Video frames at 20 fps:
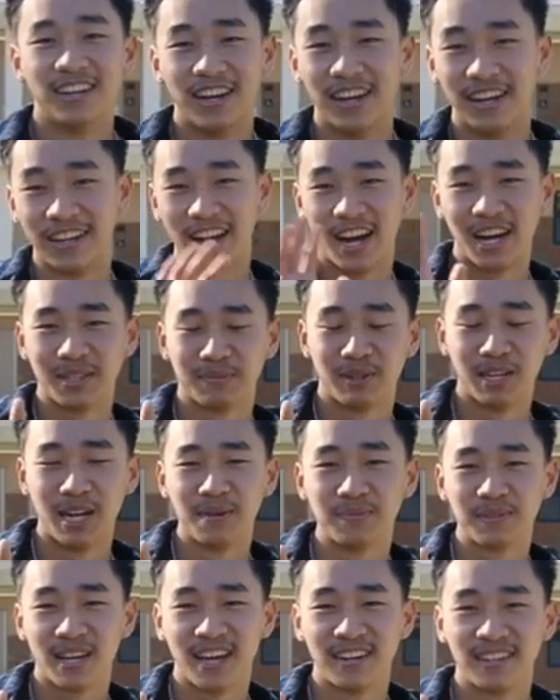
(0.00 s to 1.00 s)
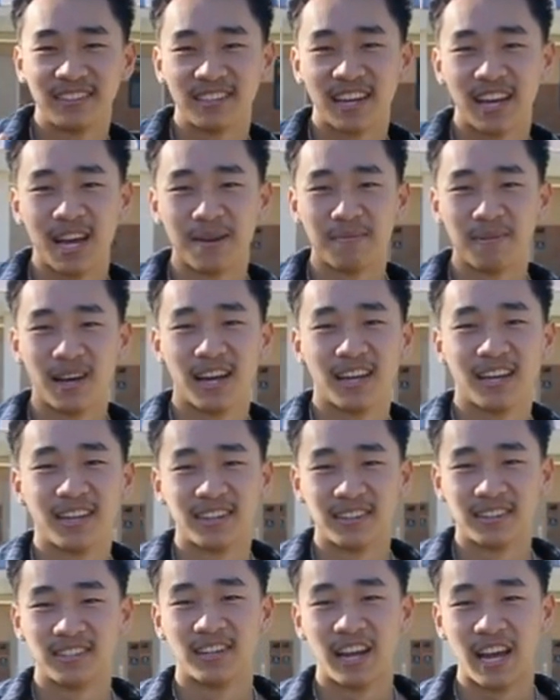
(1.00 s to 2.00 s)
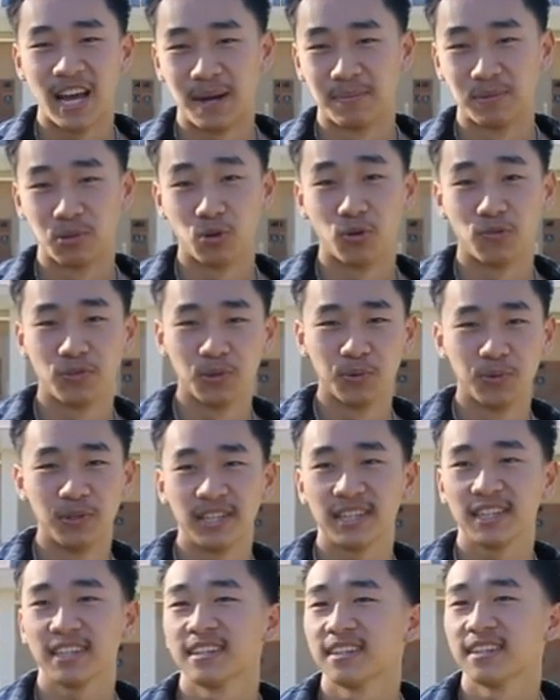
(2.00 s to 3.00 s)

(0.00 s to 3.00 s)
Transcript: Hey guys, my name is Andy Tam, and today I'm your Wolf of the Week.